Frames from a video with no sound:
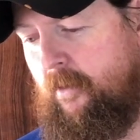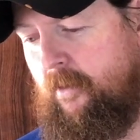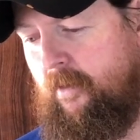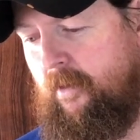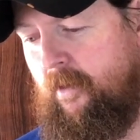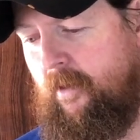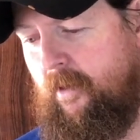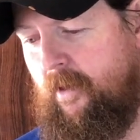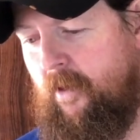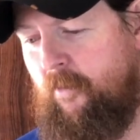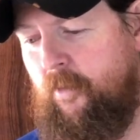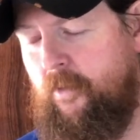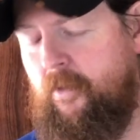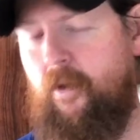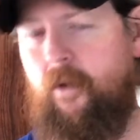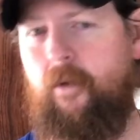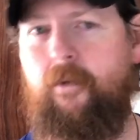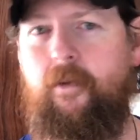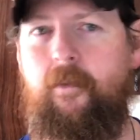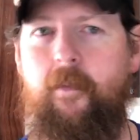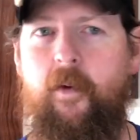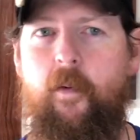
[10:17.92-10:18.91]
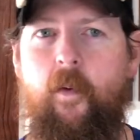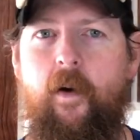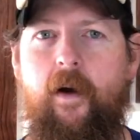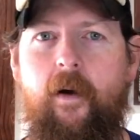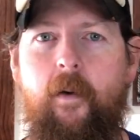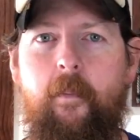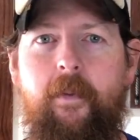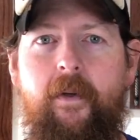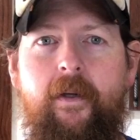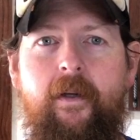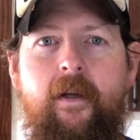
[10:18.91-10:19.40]
to Nick. I haven't talked to him in a
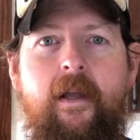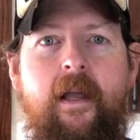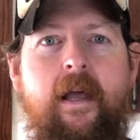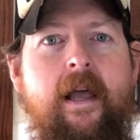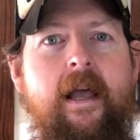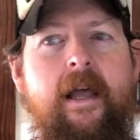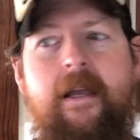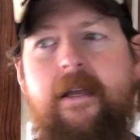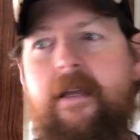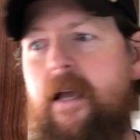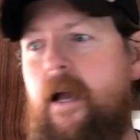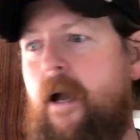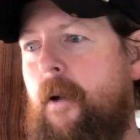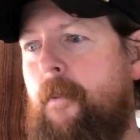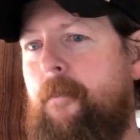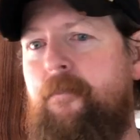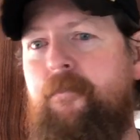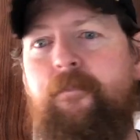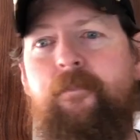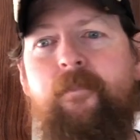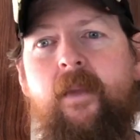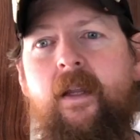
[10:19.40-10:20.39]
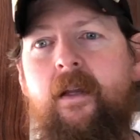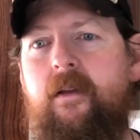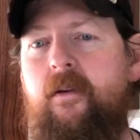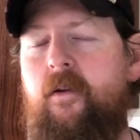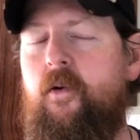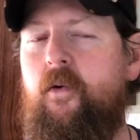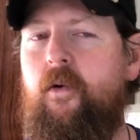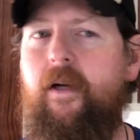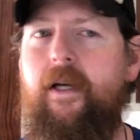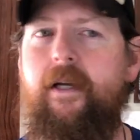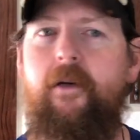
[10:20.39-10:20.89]
while. But yeah,
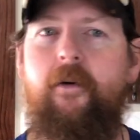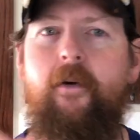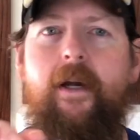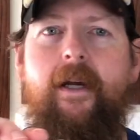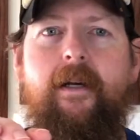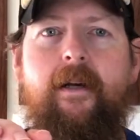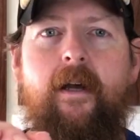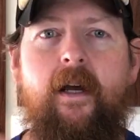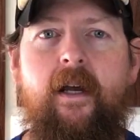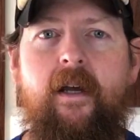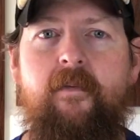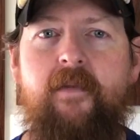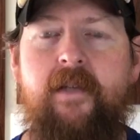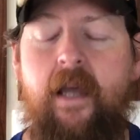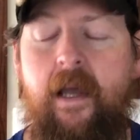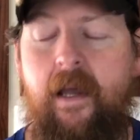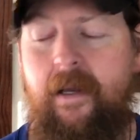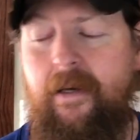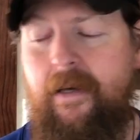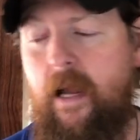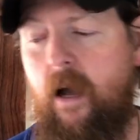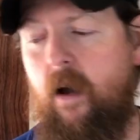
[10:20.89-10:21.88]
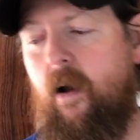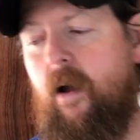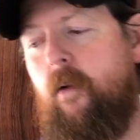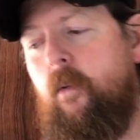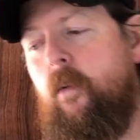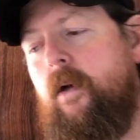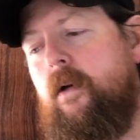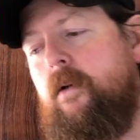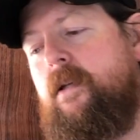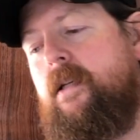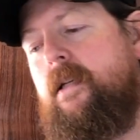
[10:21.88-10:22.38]
great, great knives. Now, I
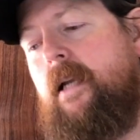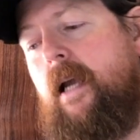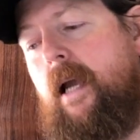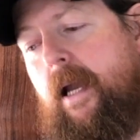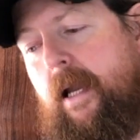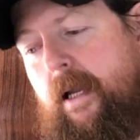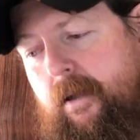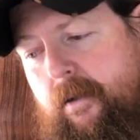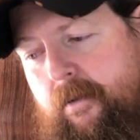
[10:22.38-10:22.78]
will say,